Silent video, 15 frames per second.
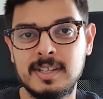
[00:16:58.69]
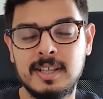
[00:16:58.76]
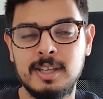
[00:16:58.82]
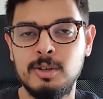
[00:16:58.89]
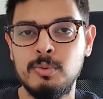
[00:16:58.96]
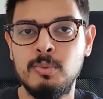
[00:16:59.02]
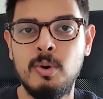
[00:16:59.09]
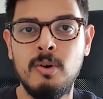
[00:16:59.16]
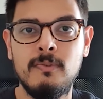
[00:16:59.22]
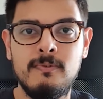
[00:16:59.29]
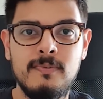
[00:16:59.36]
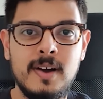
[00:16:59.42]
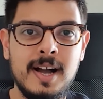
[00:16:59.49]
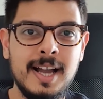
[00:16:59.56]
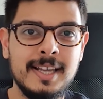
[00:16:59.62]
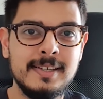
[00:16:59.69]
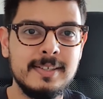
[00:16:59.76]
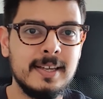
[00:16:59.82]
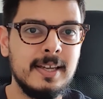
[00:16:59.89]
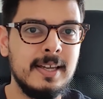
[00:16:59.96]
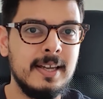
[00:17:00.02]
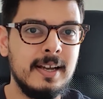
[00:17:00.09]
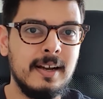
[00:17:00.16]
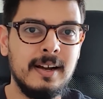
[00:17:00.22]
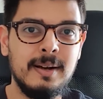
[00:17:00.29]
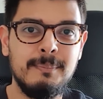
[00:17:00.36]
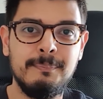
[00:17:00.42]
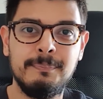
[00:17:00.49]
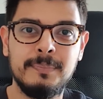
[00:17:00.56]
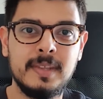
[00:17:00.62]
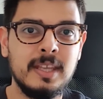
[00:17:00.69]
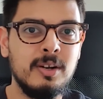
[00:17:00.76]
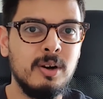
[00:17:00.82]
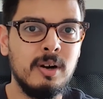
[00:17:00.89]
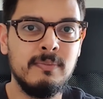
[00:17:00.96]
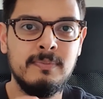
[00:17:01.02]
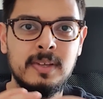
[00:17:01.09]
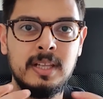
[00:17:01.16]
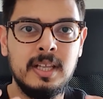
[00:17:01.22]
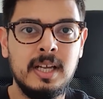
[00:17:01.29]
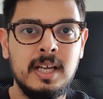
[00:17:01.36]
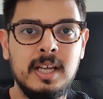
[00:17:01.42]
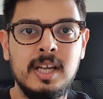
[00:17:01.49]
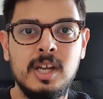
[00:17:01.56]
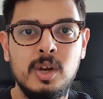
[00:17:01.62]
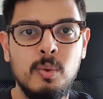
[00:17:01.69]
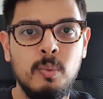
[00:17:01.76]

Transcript: Like you won't find a villa